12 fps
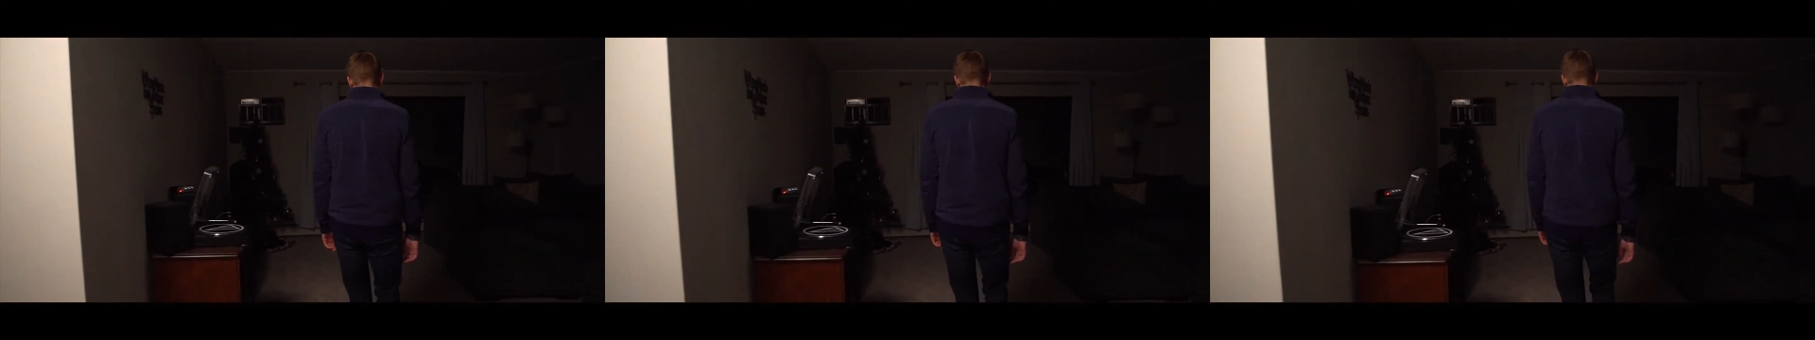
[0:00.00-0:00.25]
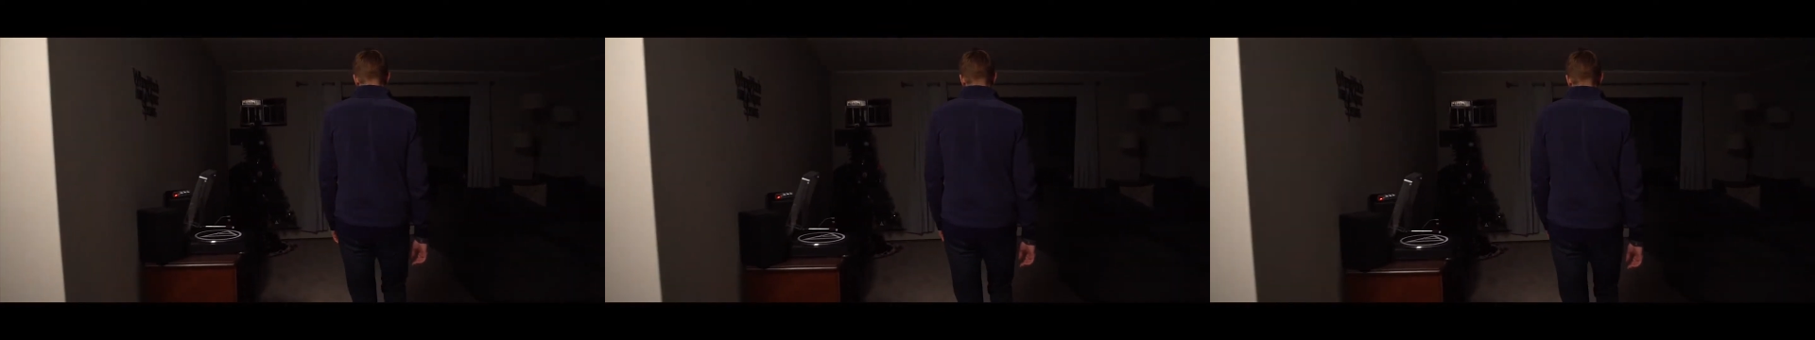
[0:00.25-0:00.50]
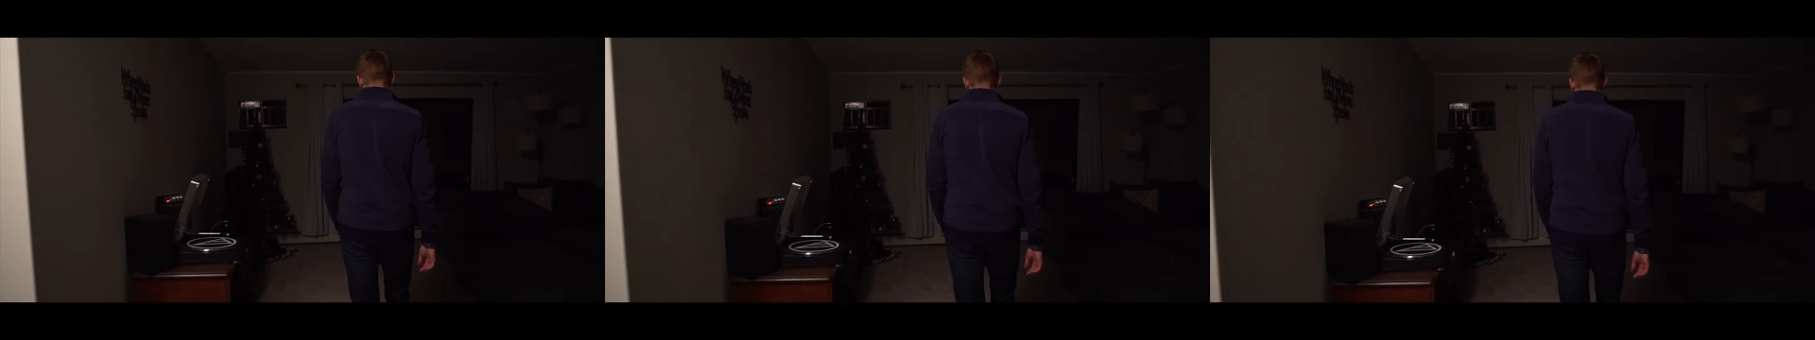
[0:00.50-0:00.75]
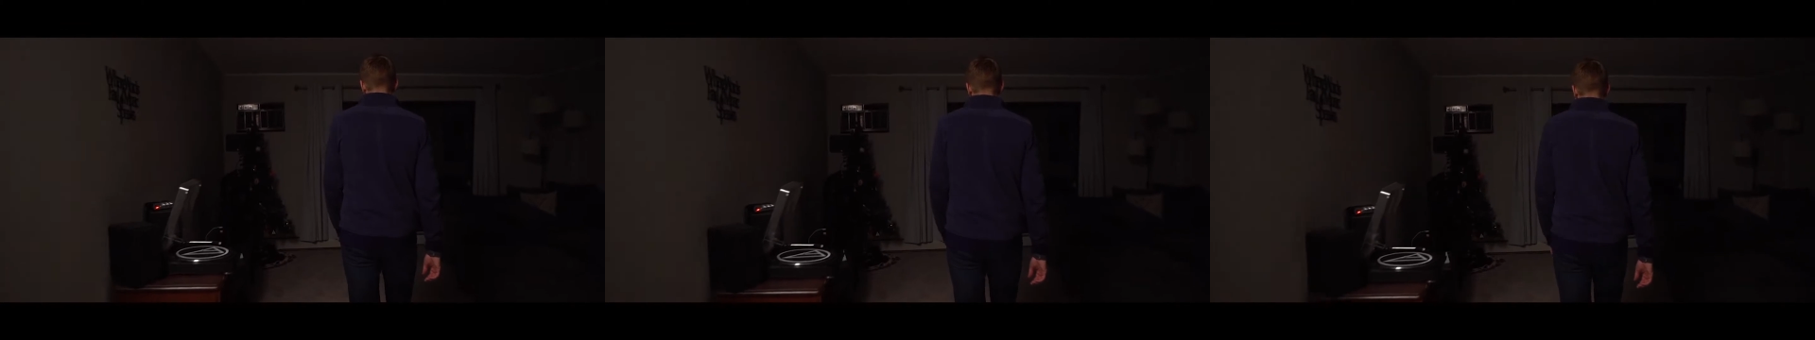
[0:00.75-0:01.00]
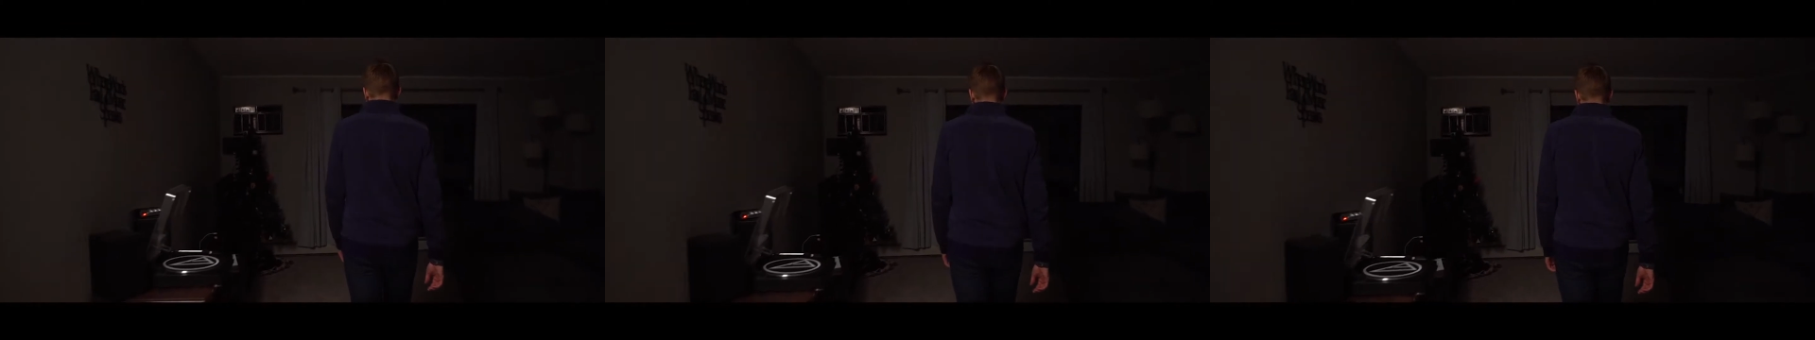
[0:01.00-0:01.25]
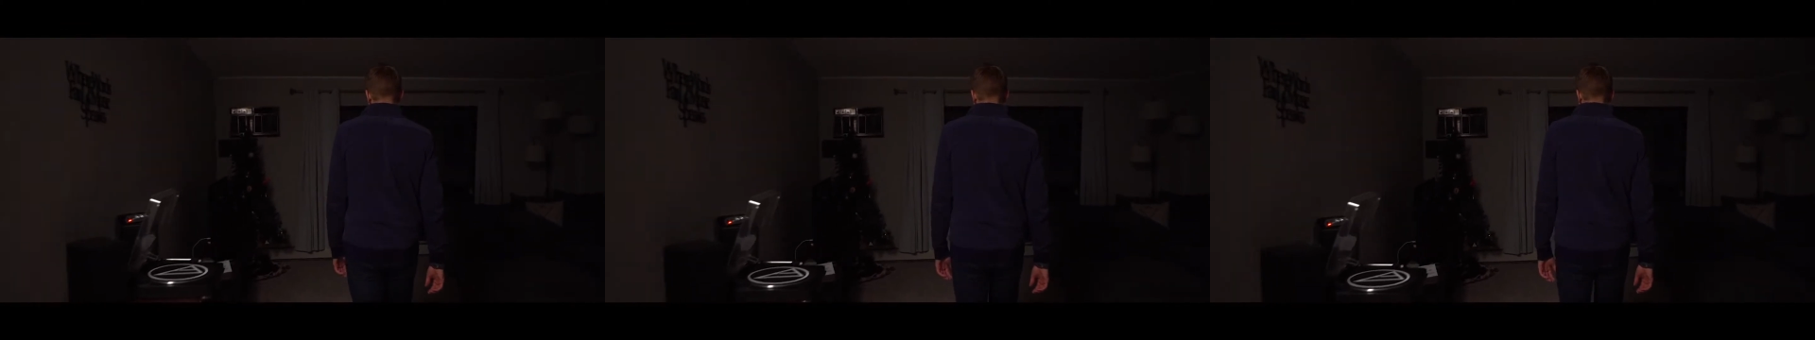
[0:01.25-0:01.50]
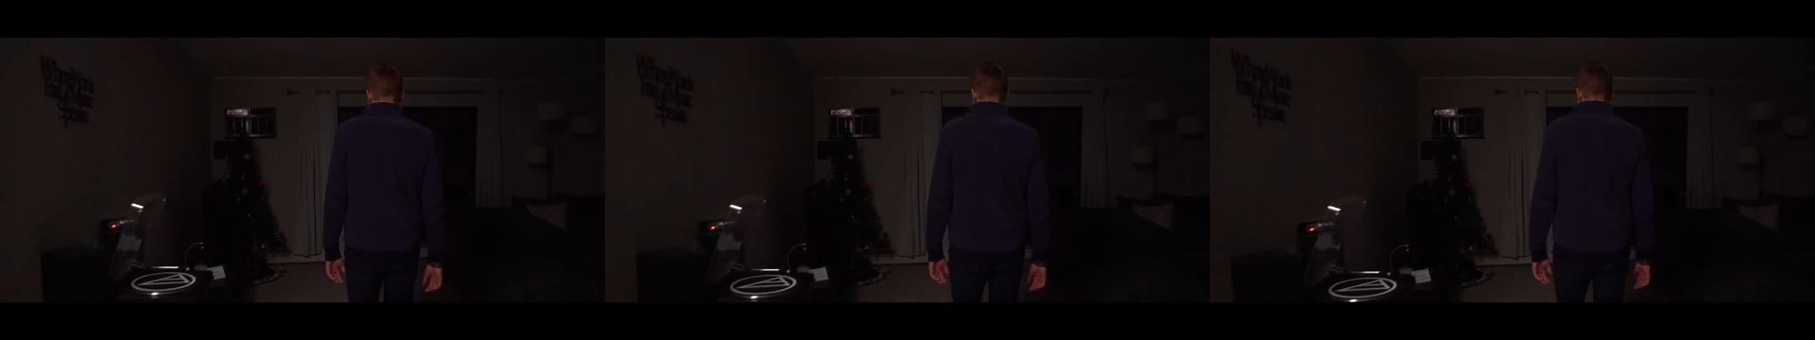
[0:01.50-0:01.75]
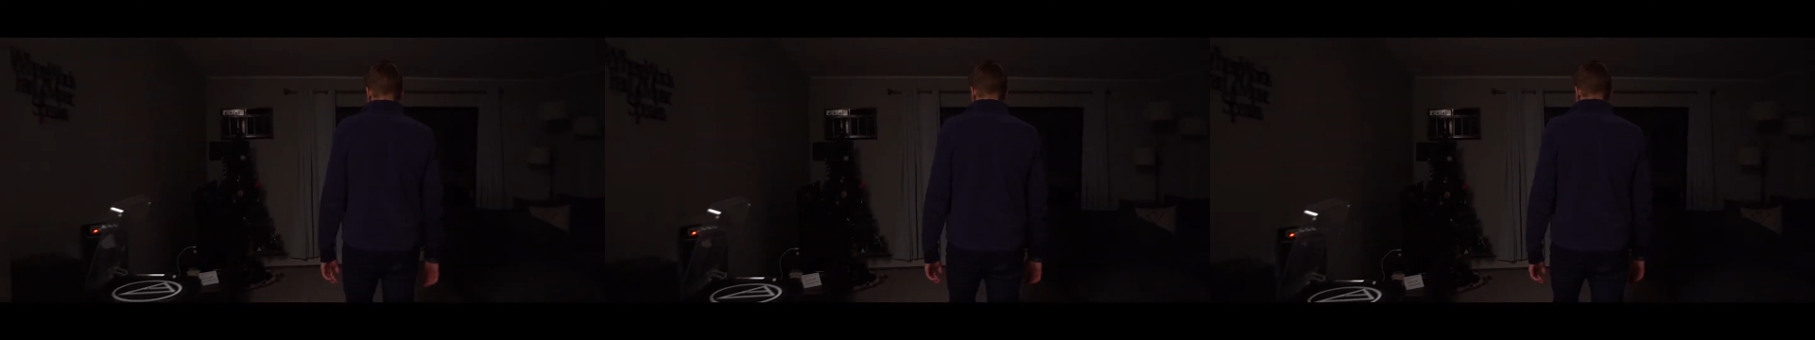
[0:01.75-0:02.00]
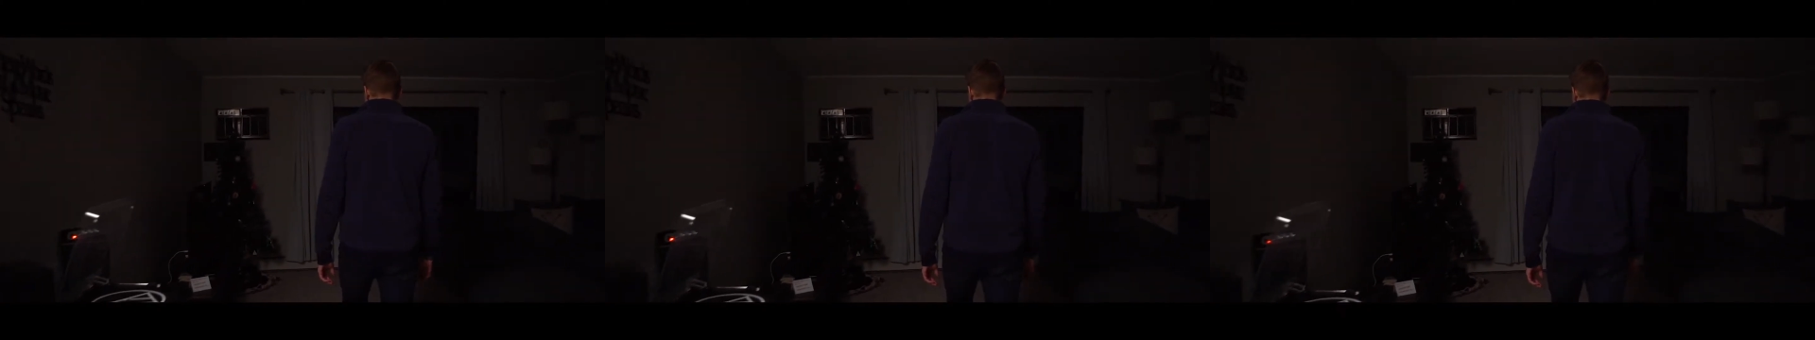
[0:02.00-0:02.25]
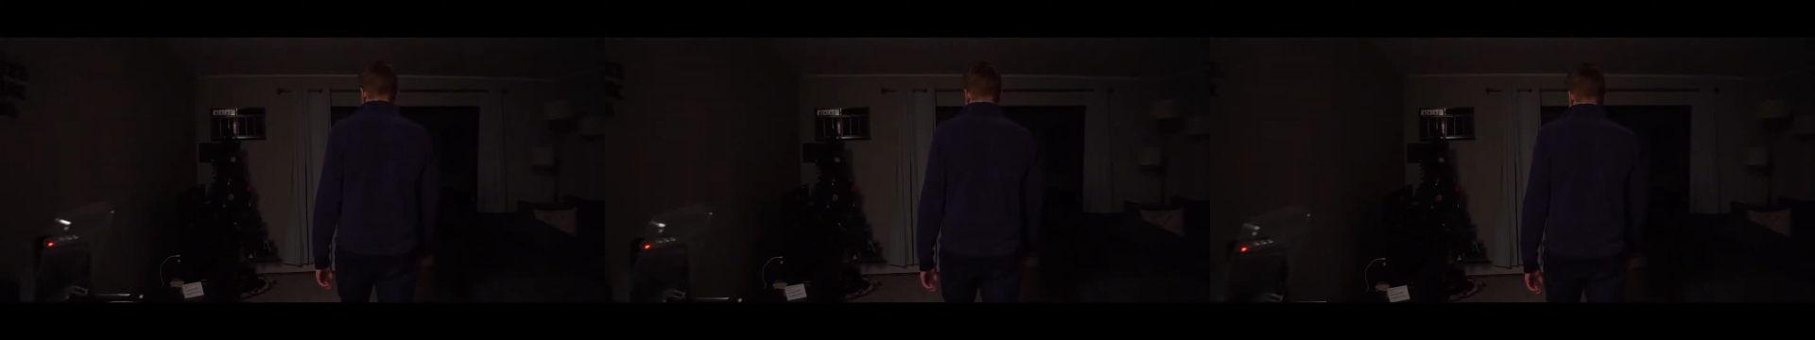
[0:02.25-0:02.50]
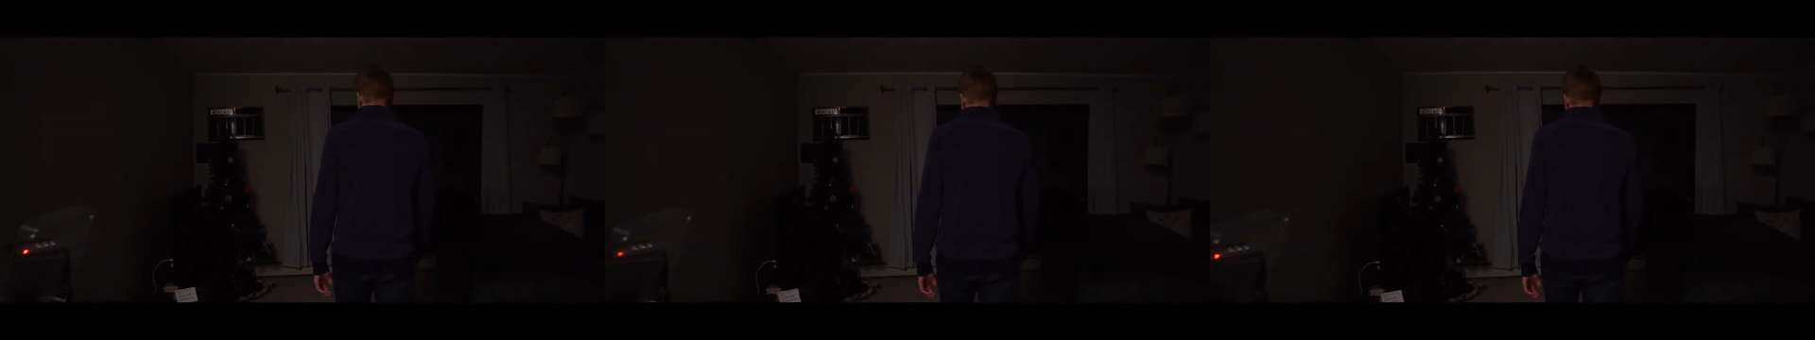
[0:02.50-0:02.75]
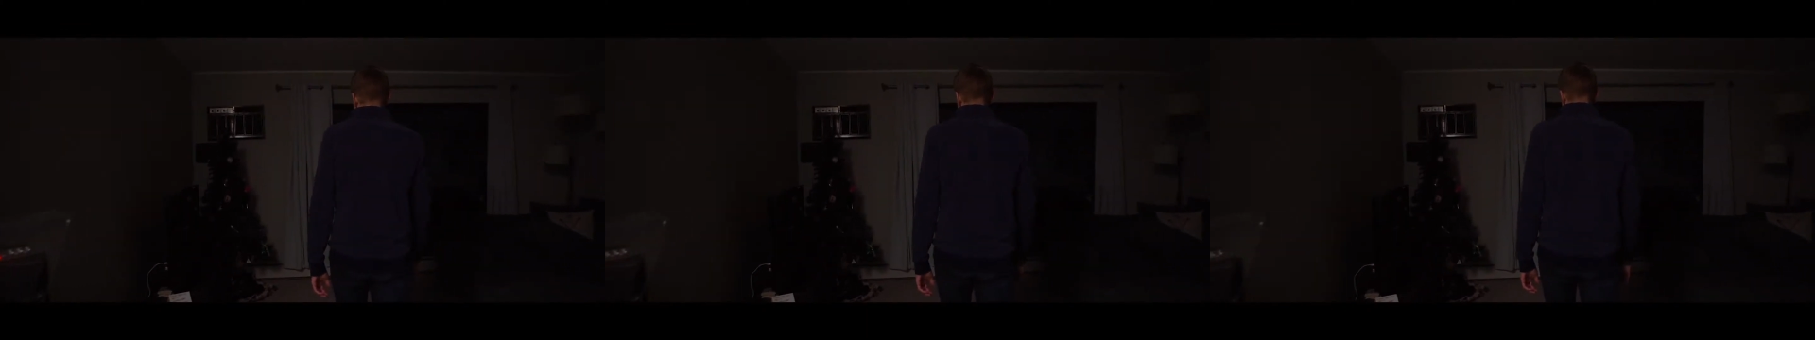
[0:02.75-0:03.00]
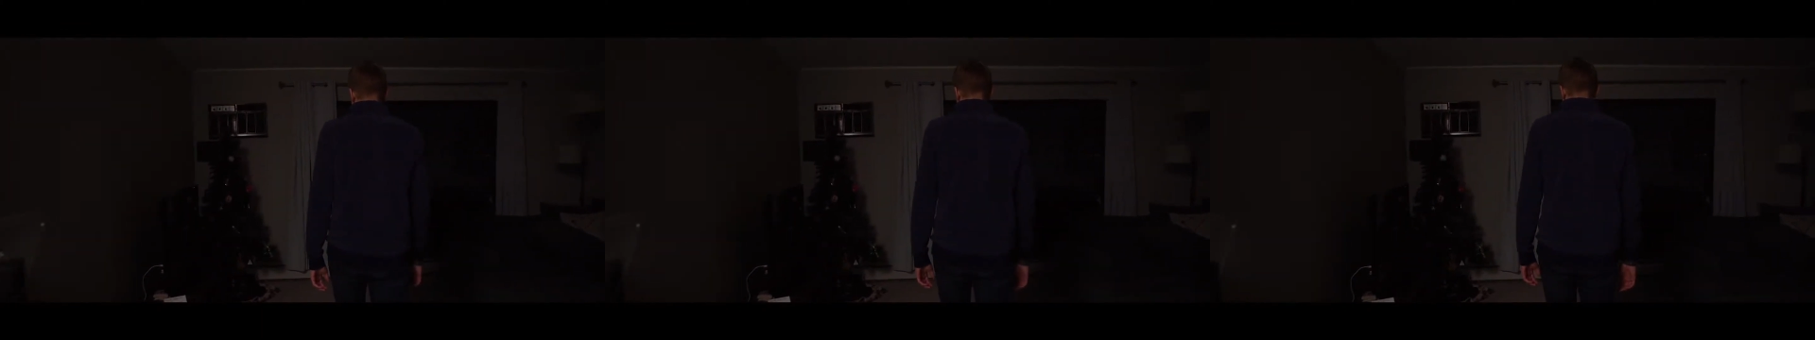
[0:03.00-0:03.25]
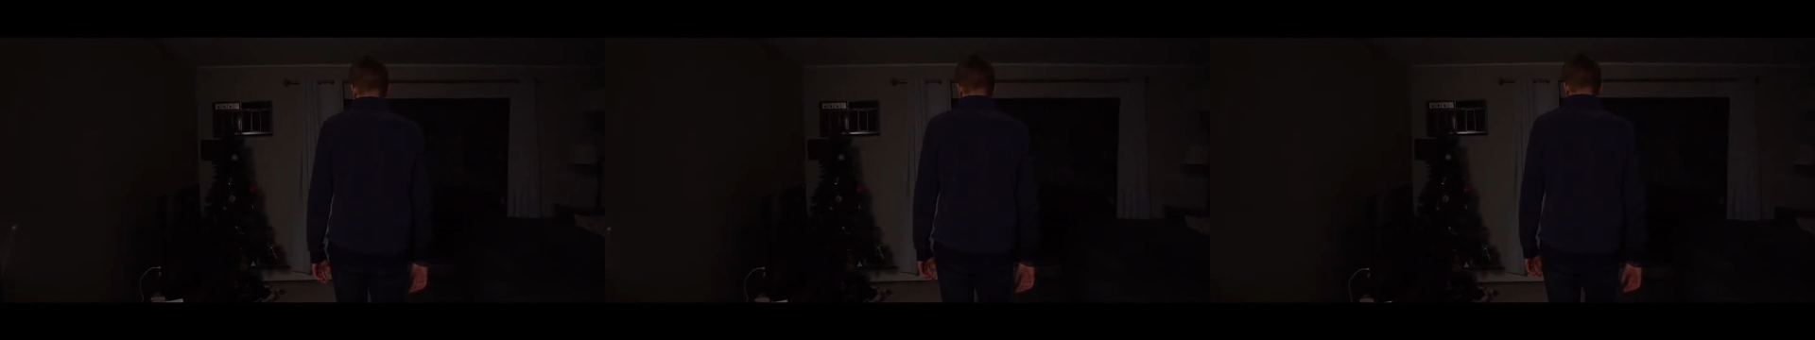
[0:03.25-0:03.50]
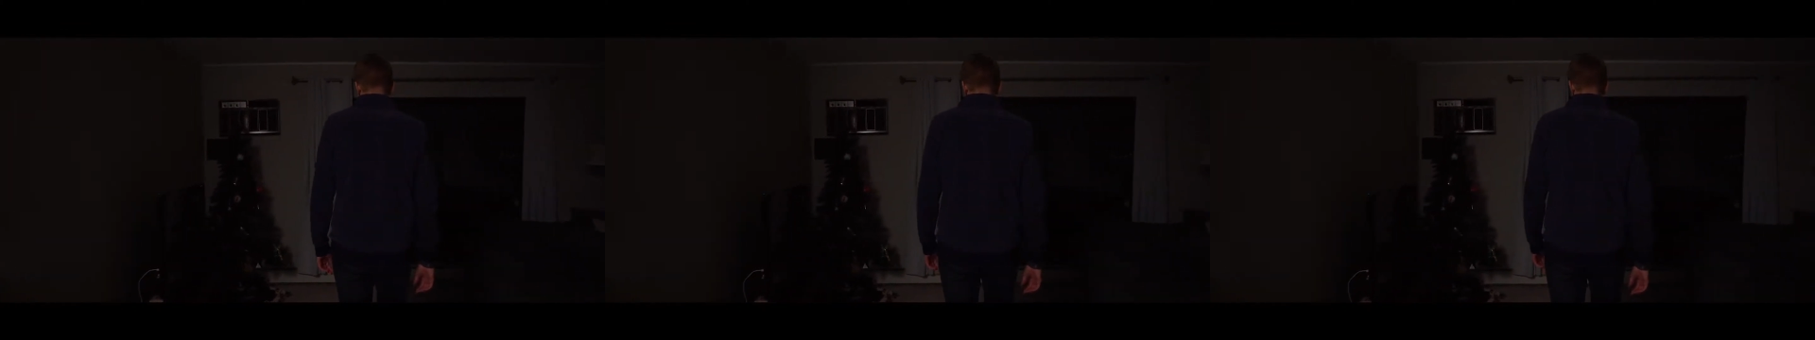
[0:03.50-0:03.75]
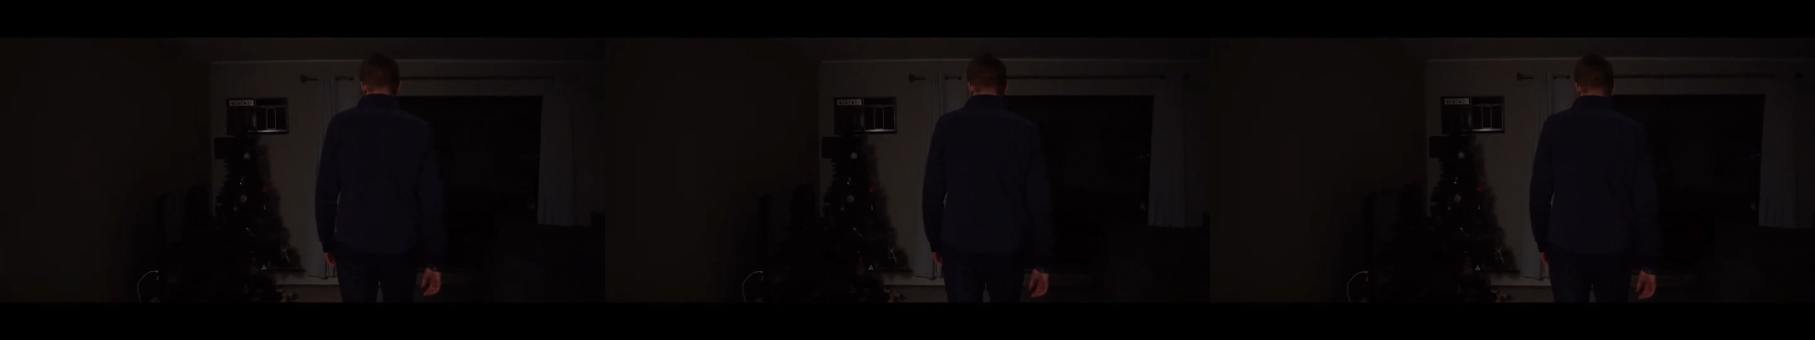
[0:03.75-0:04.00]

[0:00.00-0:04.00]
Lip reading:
[unreadable: no face in view]